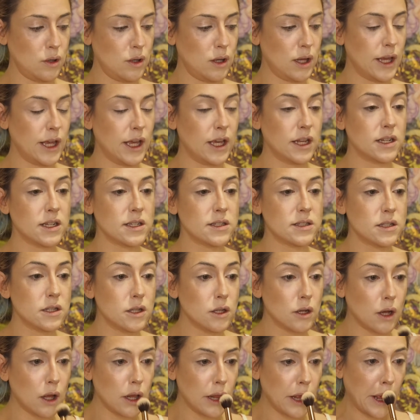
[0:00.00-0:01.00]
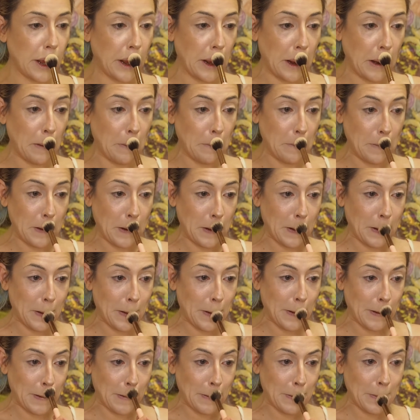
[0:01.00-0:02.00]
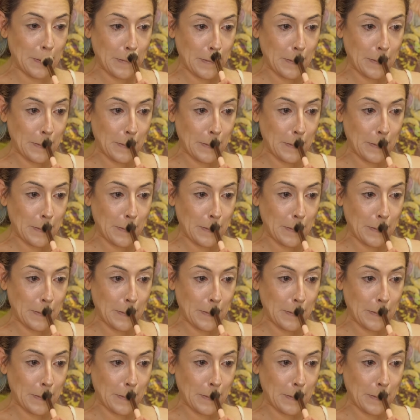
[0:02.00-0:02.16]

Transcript: like it doesn't look like in real life.